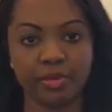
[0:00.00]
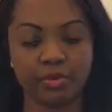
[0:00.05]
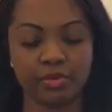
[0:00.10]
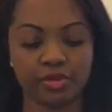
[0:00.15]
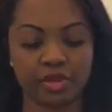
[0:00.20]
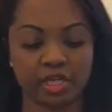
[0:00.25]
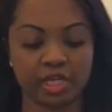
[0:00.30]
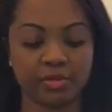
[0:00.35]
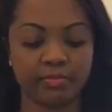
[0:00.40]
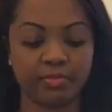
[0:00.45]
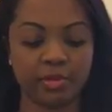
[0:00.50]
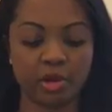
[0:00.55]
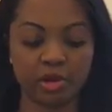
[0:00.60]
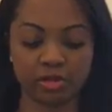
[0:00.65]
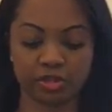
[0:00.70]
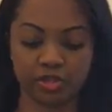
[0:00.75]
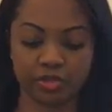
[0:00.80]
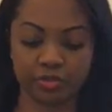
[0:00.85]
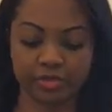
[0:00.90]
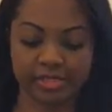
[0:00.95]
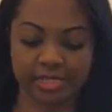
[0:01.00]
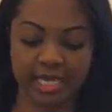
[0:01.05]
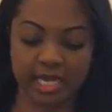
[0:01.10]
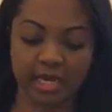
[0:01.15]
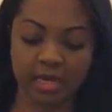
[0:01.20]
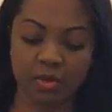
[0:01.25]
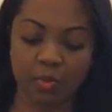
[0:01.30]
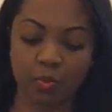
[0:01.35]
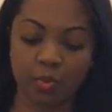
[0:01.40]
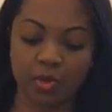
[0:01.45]
you can blot your
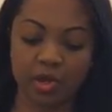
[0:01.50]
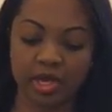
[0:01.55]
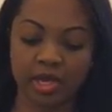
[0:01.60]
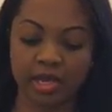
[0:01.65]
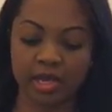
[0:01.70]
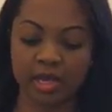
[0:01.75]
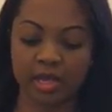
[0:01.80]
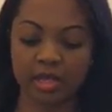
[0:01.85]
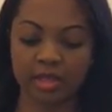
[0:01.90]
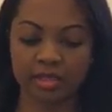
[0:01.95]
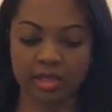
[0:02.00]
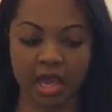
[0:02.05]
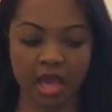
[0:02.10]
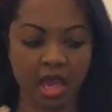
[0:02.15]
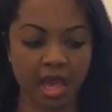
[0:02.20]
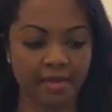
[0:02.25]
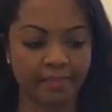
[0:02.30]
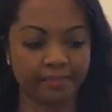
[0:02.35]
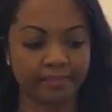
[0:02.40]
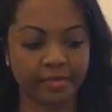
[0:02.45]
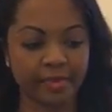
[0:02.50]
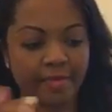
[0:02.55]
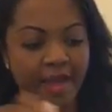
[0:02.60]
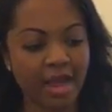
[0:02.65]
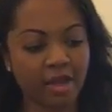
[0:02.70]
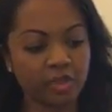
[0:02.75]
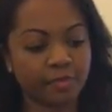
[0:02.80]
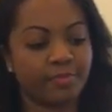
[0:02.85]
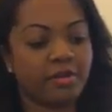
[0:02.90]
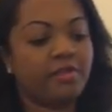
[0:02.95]
skin with the
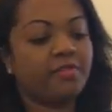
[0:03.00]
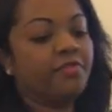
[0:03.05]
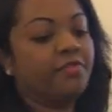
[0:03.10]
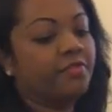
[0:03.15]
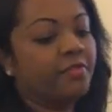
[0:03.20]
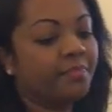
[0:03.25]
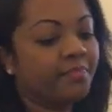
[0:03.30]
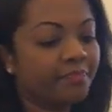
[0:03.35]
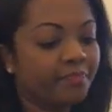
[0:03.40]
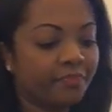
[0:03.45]
powder puff